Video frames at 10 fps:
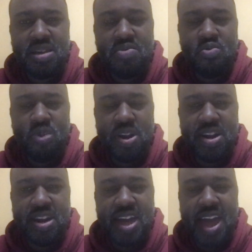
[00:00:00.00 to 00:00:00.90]
we're
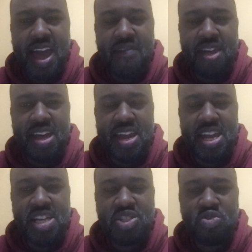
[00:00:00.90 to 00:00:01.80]
going to have an
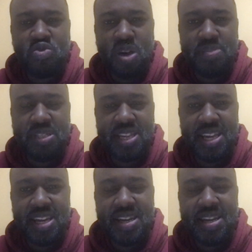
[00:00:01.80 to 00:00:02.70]
interrupt
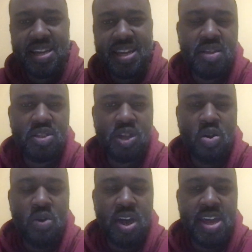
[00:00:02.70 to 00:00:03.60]
scene.
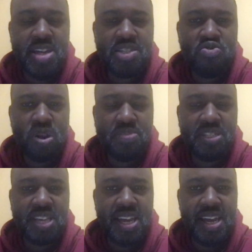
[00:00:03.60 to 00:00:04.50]
So an interrupt
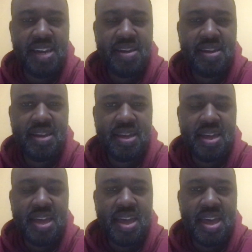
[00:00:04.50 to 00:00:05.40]
scene
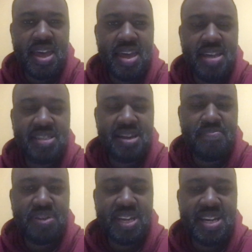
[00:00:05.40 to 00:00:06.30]
is
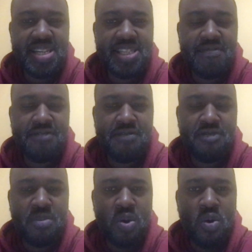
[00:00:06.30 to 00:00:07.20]
completely different
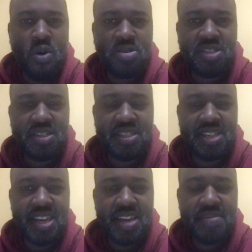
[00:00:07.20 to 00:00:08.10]
from an altered
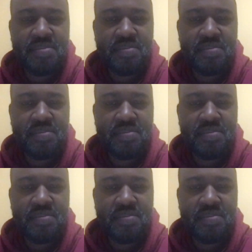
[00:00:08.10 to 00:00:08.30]
scene.